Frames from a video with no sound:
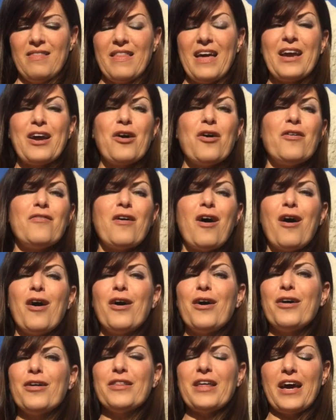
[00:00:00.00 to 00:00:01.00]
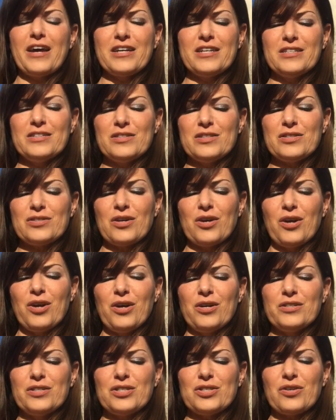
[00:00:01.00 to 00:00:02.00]
Let go of all that
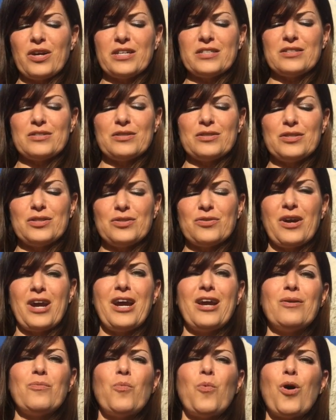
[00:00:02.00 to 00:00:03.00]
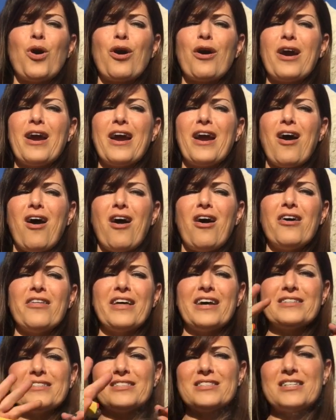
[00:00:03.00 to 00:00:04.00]
concern, stress or strain, worry, all
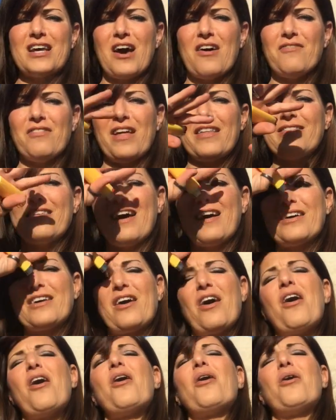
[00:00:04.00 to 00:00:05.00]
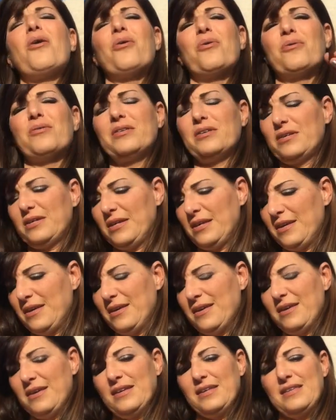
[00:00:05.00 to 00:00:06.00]
that stuff. Let that go.
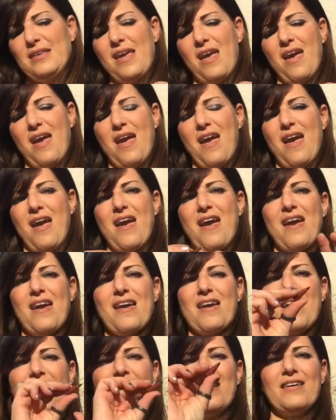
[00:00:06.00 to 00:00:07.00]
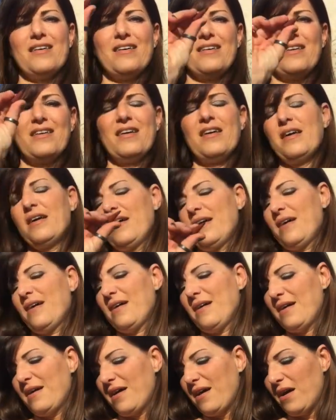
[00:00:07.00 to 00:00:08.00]
Yay.
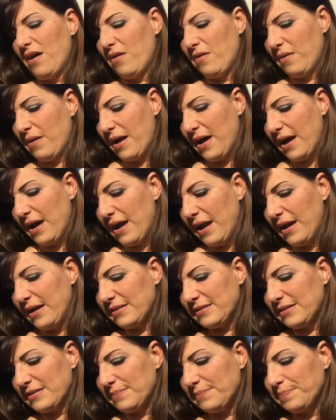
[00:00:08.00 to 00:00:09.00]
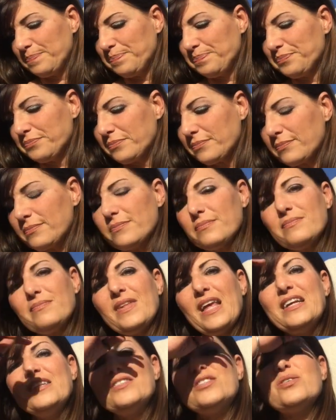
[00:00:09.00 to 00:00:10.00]
All right.
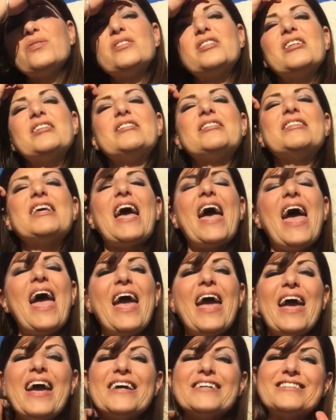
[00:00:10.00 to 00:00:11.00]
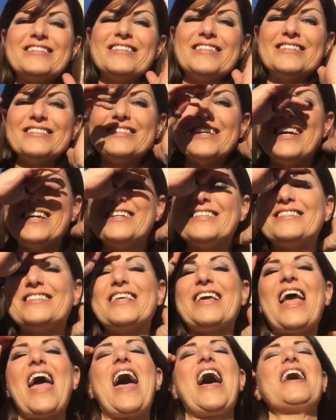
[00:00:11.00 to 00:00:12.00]
And so today, since it is
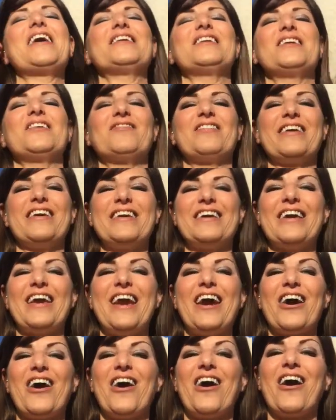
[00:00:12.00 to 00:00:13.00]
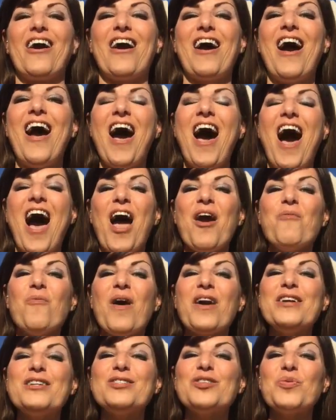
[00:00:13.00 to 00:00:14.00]
the end of the year, I
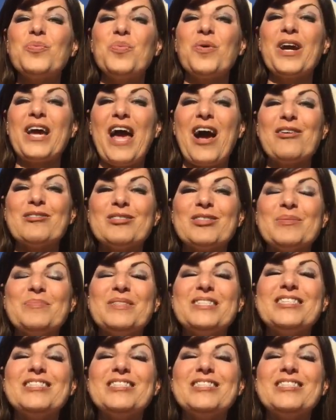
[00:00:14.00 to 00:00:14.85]
wanted to bring out some